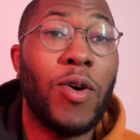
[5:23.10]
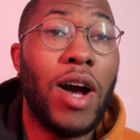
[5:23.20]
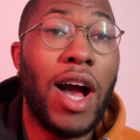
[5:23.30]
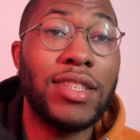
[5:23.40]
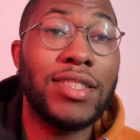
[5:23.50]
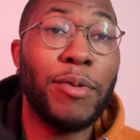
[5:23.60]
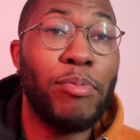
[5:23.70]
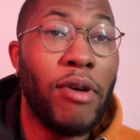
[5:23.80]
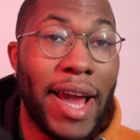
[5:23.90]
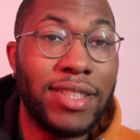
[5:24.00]
But
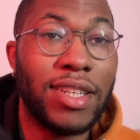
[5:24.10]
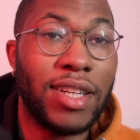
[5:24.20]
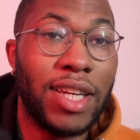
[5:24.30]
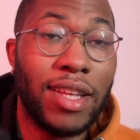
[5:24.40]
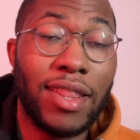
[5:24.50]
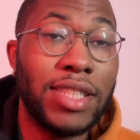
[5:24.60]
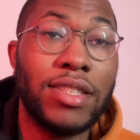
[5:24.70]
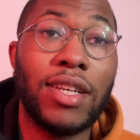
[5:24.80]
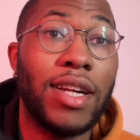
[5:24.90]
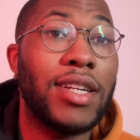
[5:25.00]
unsurprisingly, this
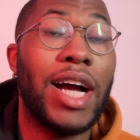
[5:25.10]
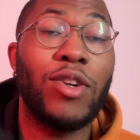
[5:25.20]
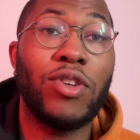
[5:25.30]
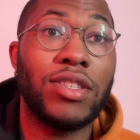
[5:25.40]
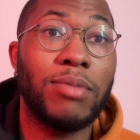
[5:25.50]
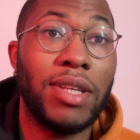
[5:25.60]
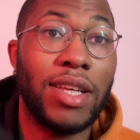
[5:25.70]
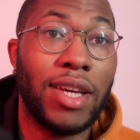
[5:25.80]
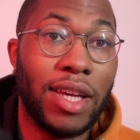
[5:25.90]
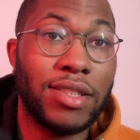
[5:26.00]
turned out not to be the
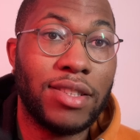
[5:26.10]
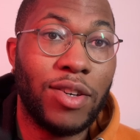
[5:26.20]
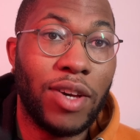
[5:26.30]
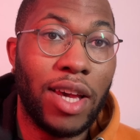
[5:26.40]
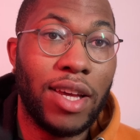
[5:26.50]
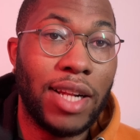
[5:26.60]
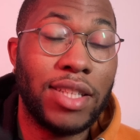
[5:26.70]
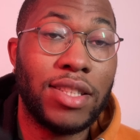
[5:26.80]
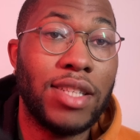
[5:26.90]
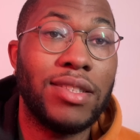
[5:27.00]
case, okay? And
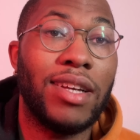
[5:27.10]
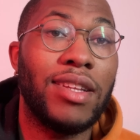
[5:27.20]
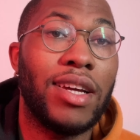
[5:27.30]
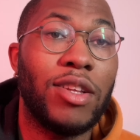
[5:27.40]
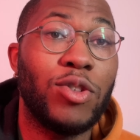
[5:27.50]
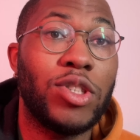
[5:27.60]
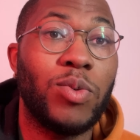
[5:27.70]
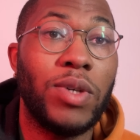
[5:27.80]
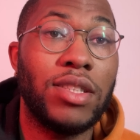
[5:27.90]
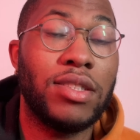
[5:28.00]
it turns out that those
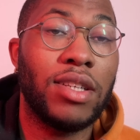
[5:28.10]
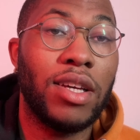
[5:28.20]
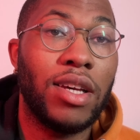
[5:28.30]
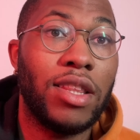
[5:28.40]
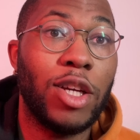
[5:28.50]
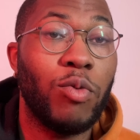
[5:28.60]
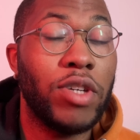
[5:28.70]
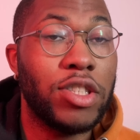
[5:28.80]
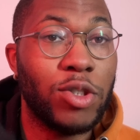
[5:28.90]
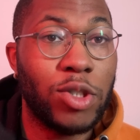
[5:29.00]
tweets, the
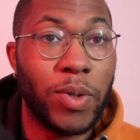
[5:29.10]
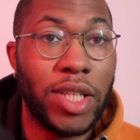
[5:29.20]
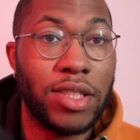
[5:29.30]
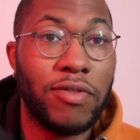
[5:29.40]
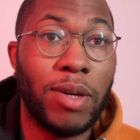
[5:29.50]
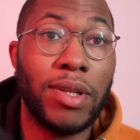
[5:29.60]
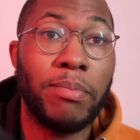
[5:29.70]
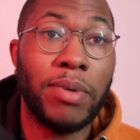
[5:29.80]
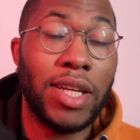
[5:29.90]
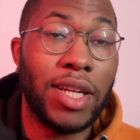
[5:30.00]
original tweets from the
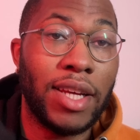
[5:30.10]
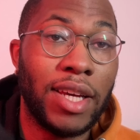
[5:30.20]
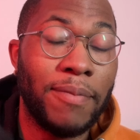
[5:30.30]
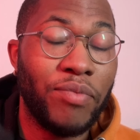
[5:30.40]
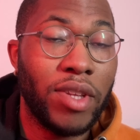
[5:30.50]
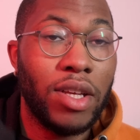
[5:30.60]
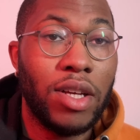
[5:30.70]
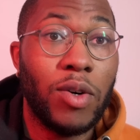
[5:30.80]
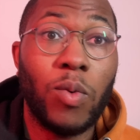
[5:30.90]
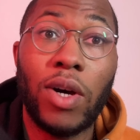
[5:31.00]
billionaire,
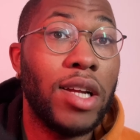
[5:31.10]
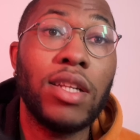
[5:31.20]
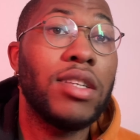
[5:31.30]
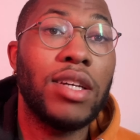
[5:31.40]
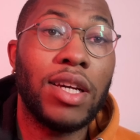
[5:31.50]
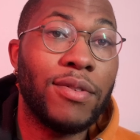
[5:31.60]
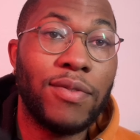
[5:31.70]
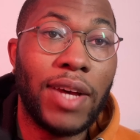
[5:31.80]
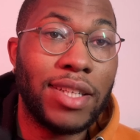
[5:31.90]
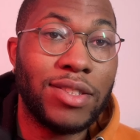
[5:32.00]
weren't, in
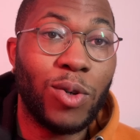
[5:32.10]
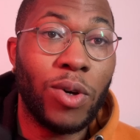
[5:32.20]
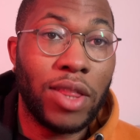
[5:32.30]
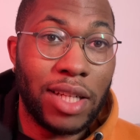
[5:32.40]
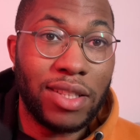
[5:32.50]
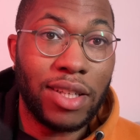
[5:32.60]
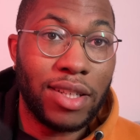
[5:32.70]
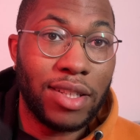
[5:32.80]
fact, authentic.